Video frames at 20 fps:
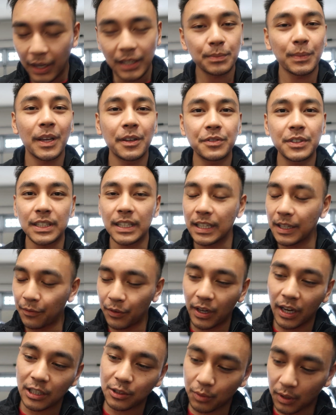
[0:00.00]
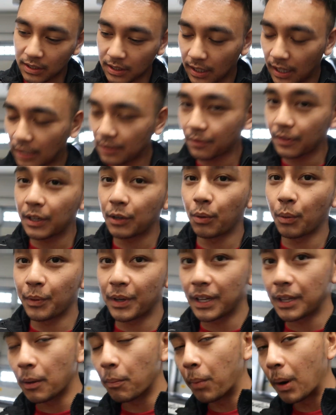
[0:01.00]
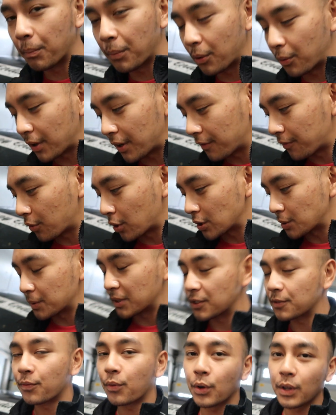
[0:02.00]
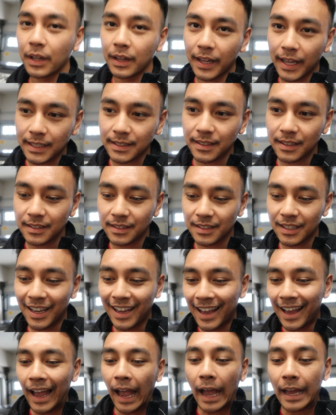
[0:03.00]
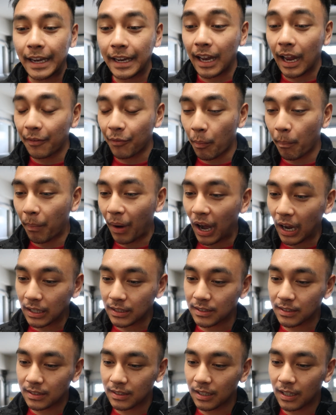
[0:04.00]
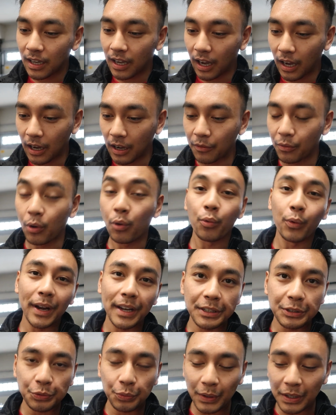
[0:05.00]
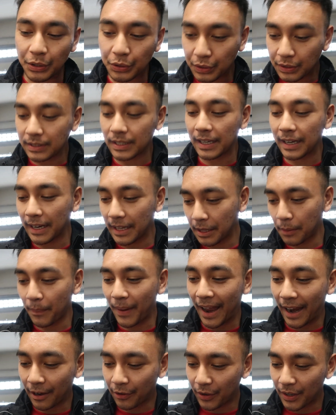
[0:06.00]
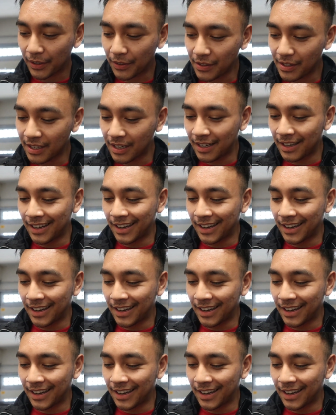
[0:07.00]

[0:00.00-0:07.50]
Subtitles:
You guys may have seen, if you guys watched the last video when we did the bumper reinforcements for the Lexus, I did have a box of raised wheels sitting in the background.